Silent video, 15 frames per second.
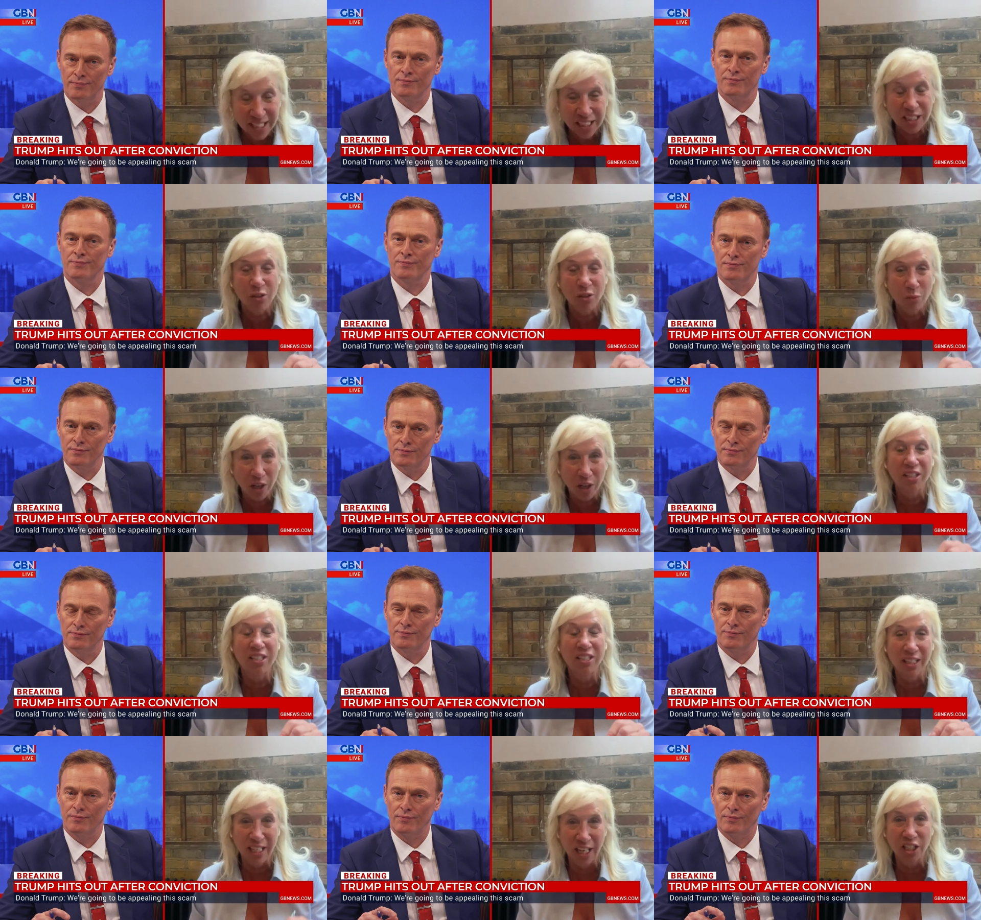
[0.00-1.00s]
Speaker 1: is where this
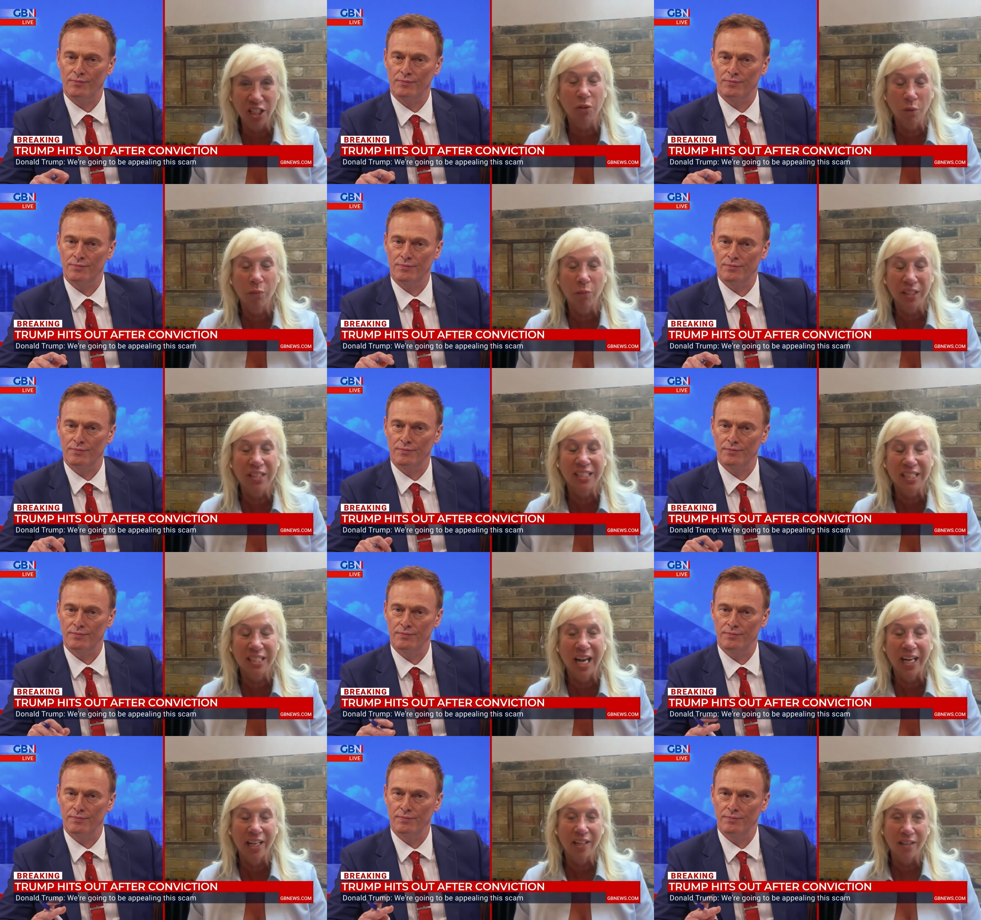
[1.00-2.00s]
election will be
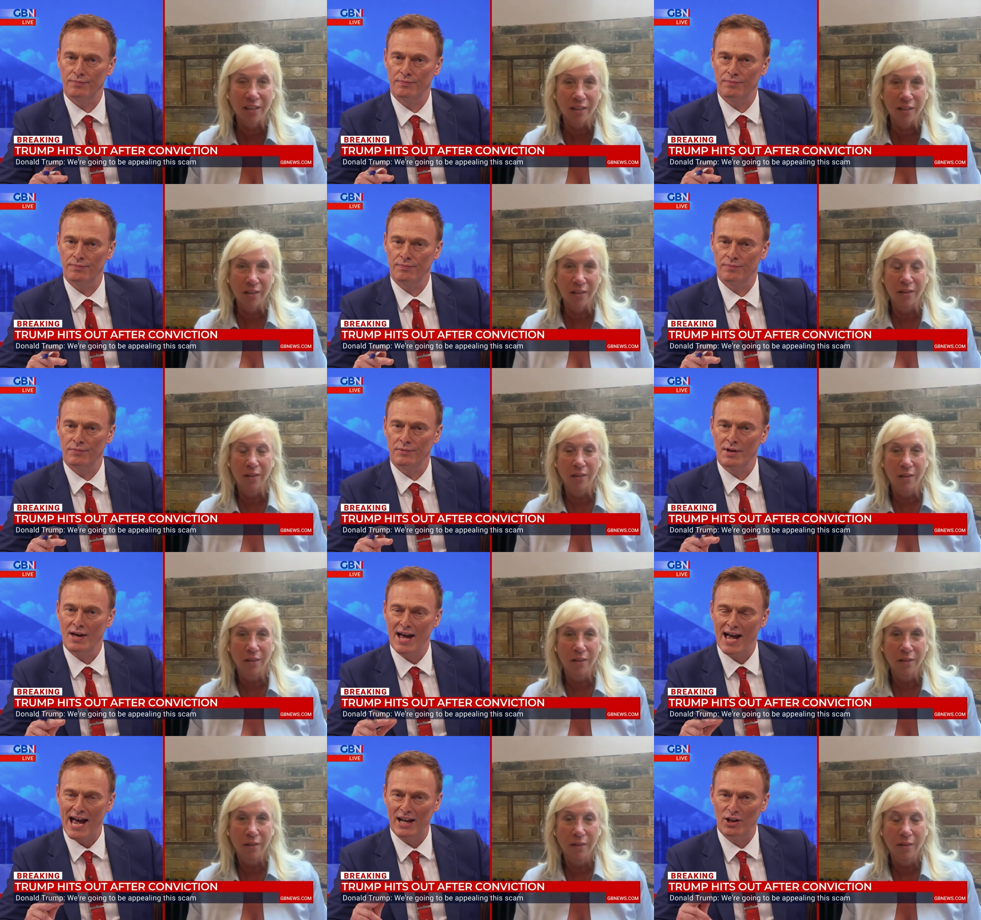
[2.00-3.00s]
decided.
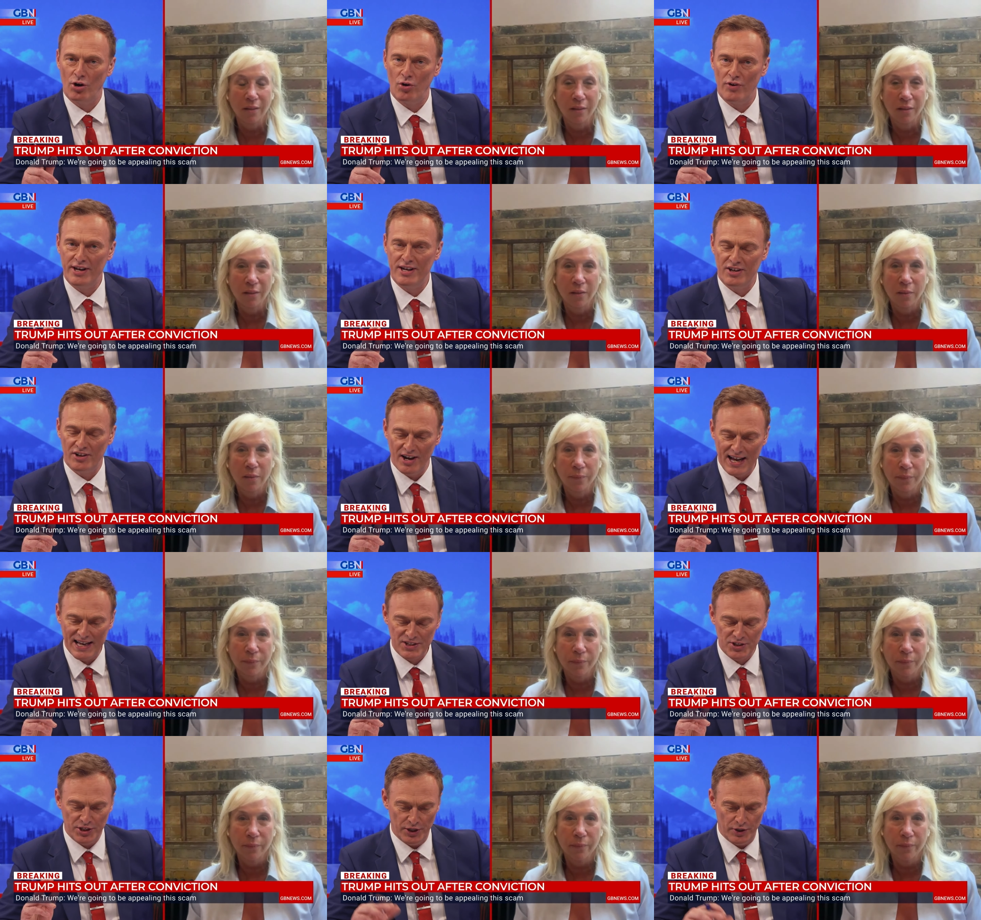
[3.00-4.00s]
Speaker 2: And Laurie, could I
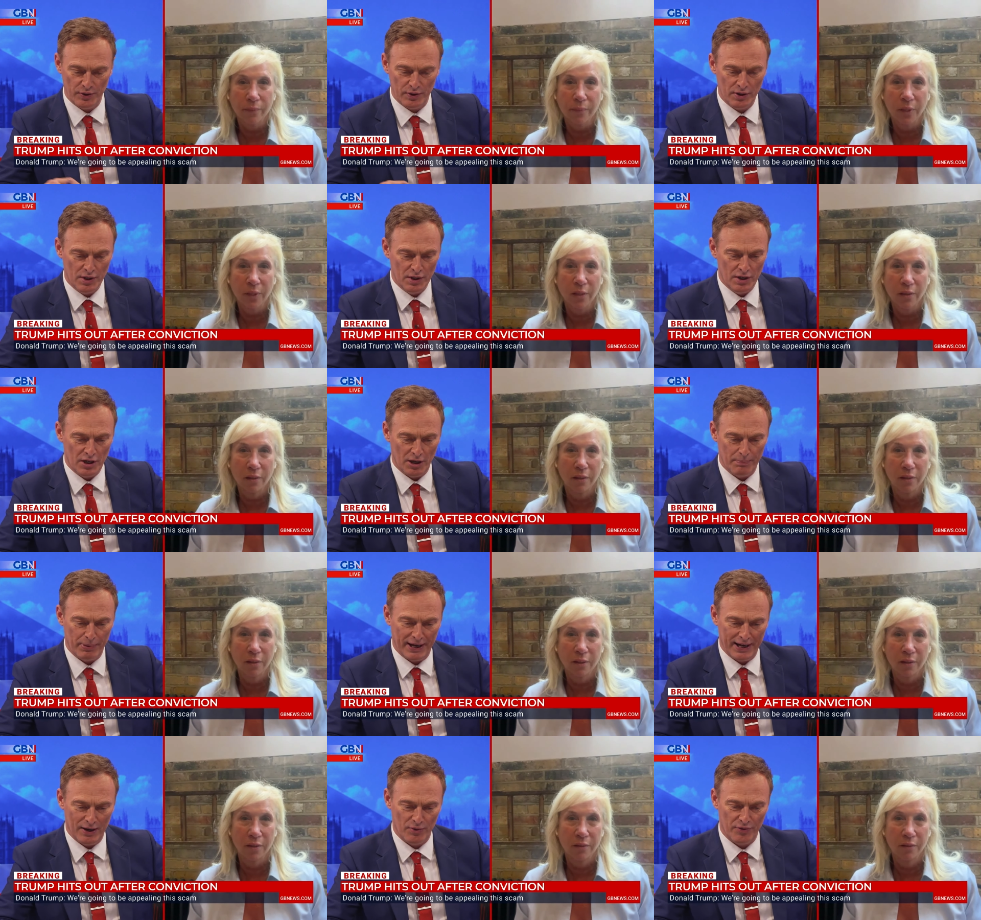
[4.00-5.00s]
ask you
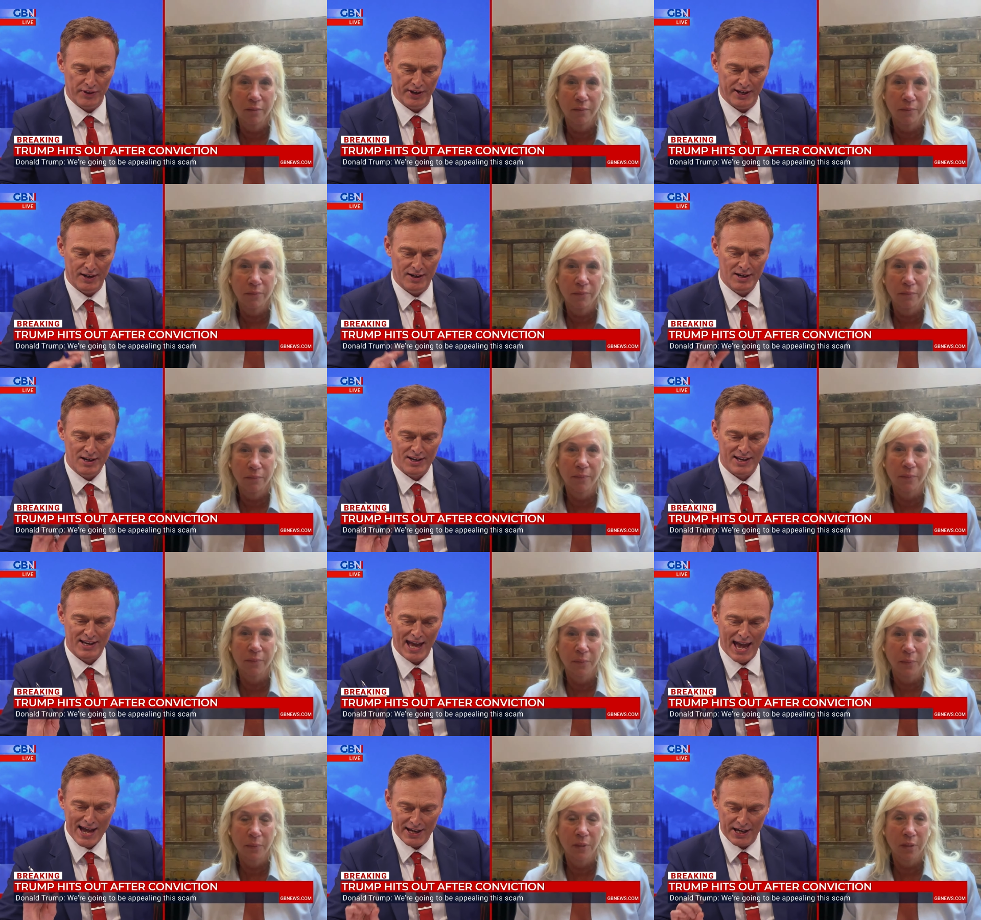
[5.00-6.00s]
about the
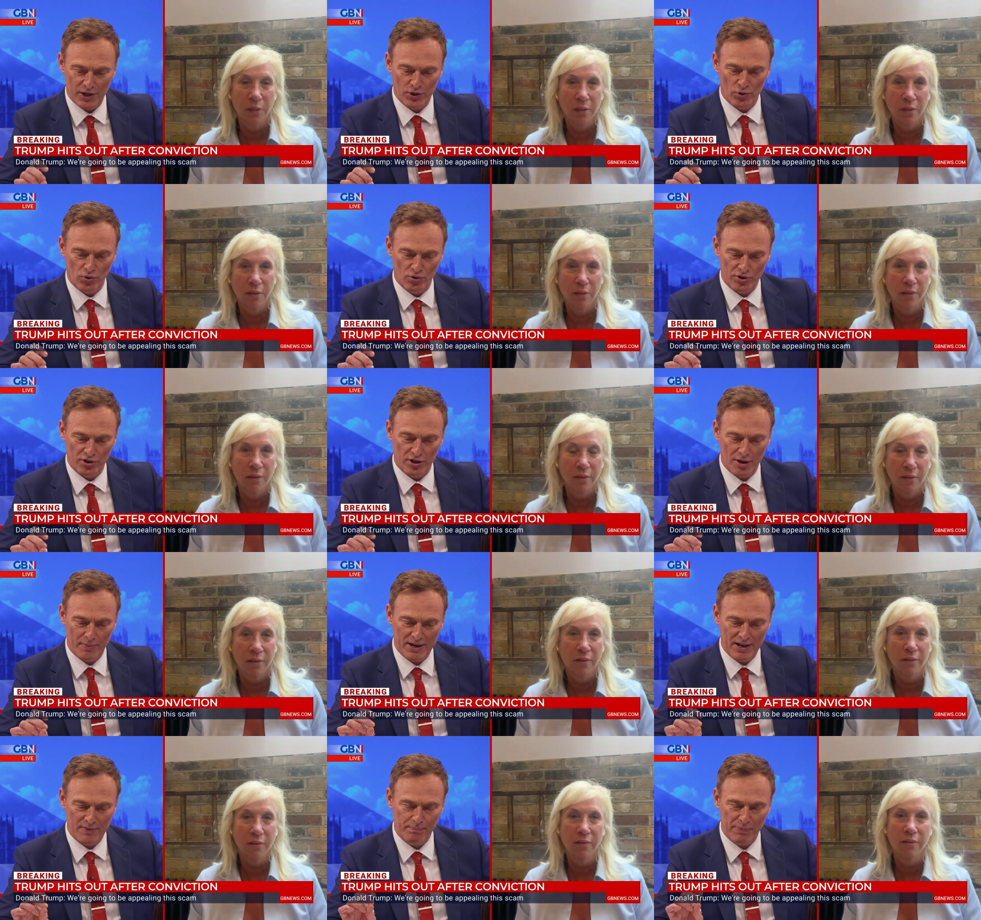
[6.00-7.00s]
gagging order? I
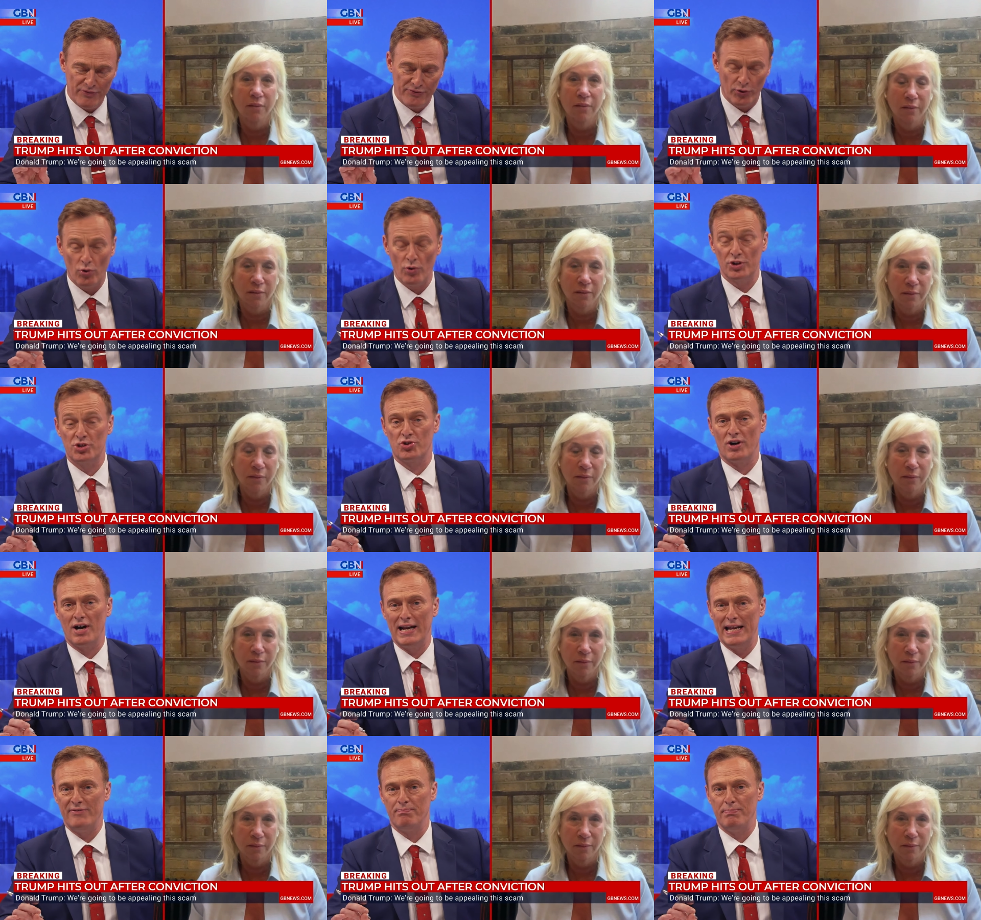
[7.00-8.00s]
mean, before the
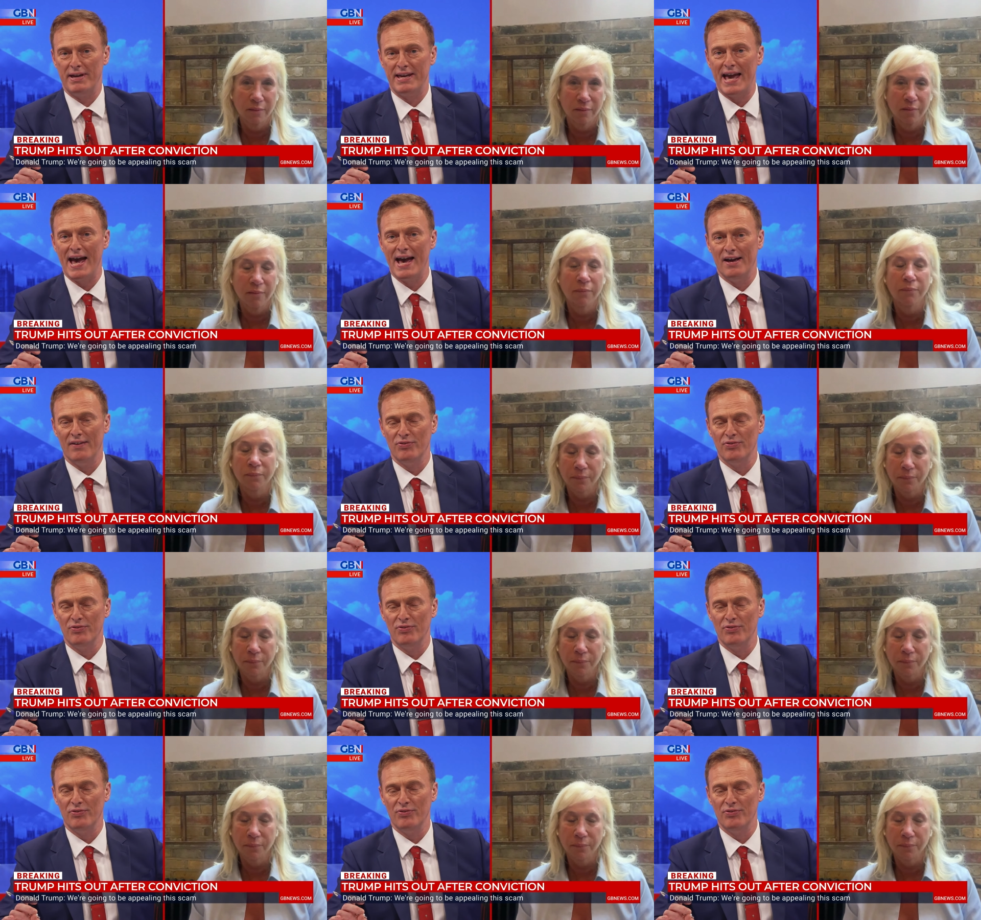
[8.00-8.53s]
trial even began,